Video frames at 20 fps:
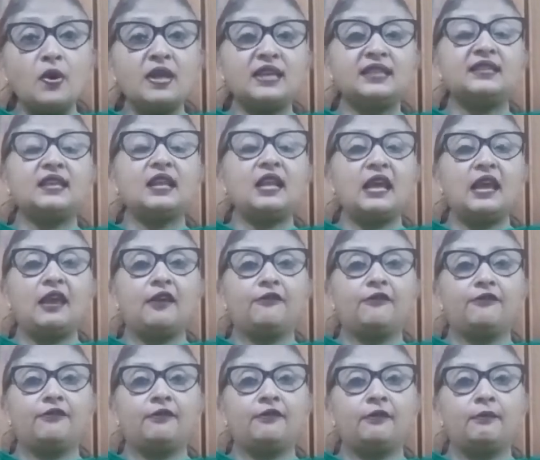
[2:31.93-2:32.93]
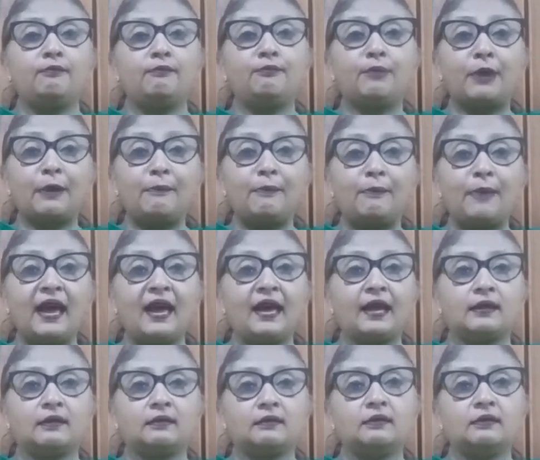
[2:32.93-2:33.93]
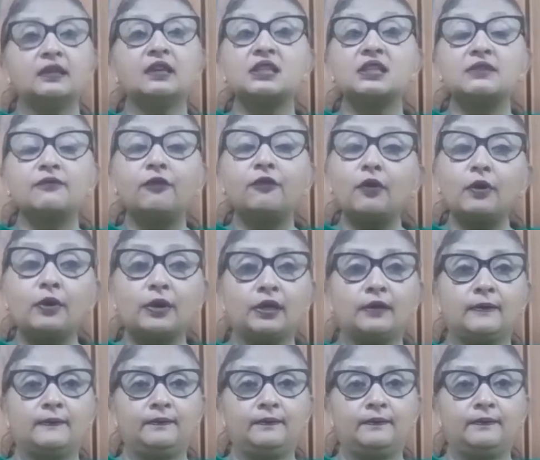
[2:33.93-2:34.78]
does the leaf prepare this food?